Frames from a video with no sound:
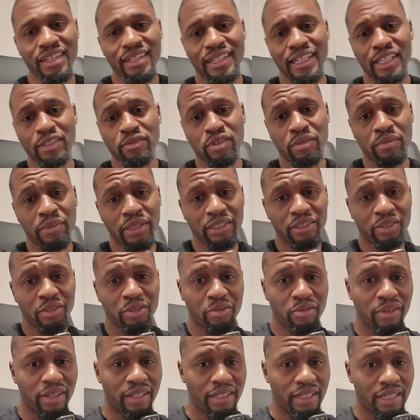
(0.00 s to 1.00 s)
that's what I'm about to
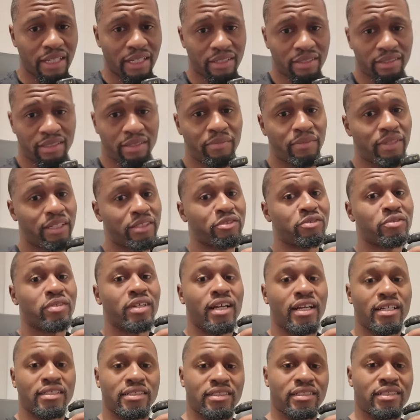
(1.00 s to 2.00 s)
do right now, and I'm gonna let you
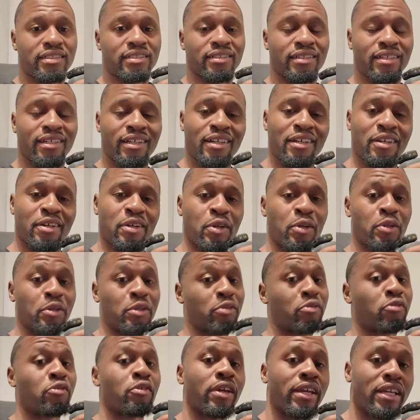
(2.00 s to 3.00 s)
guys in on
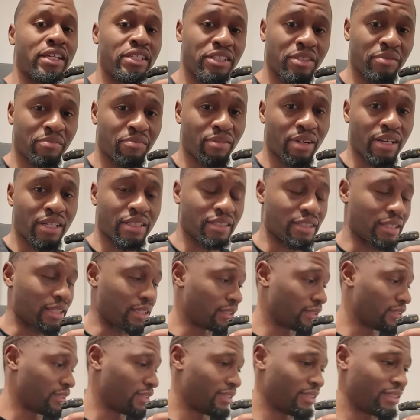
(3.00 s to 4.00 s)
the creation
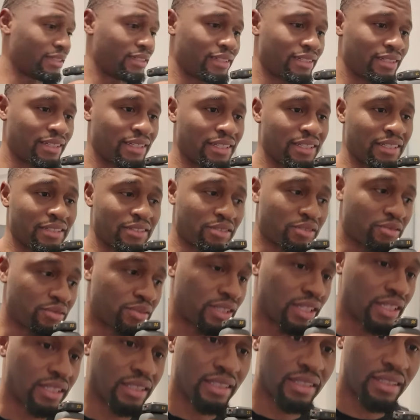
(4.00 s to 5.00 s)
process. So
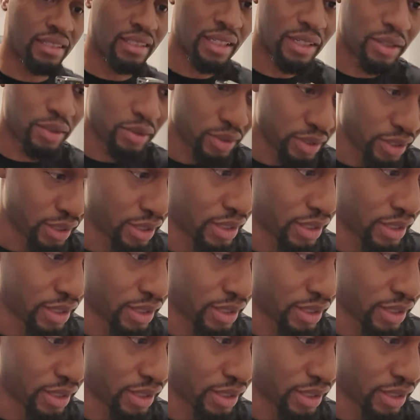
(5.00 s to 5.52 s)
check this out.